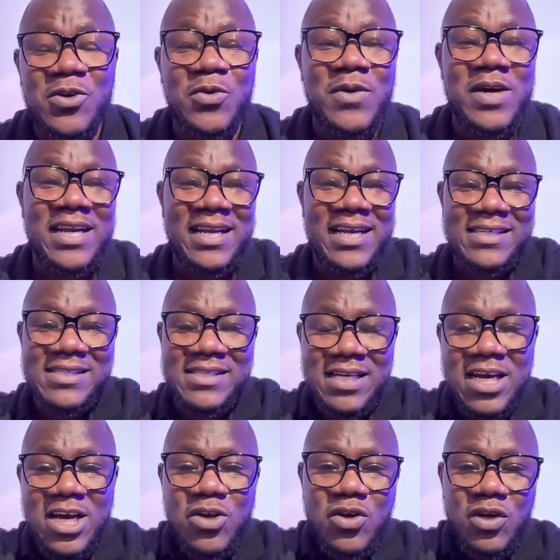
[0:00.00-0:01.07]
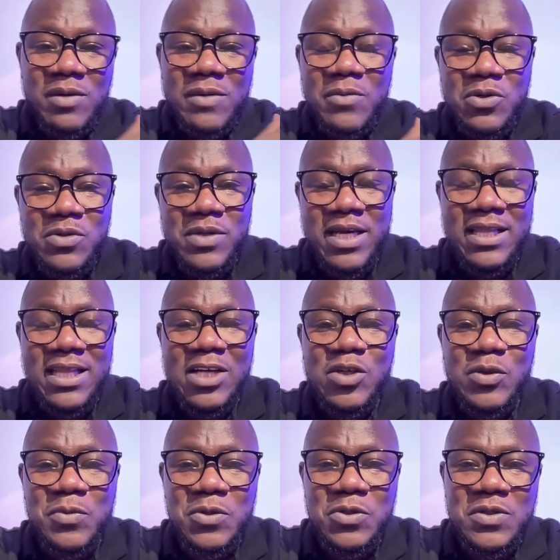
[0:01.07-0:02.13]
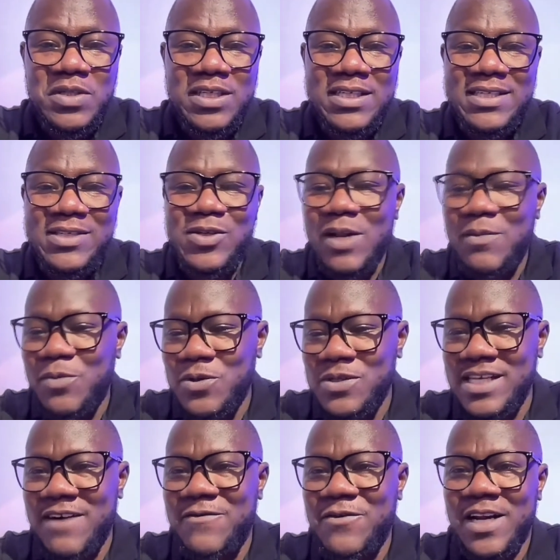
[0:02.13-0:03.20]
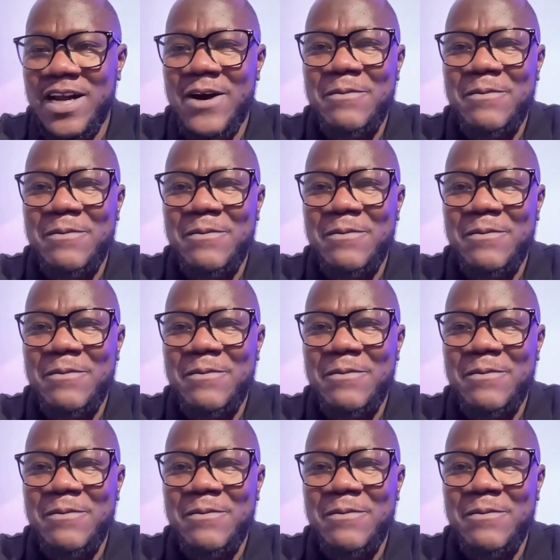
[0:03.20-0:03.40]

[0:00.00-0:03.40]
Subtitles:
when next you'll be able to get that opportunity. So I'll pause there for now.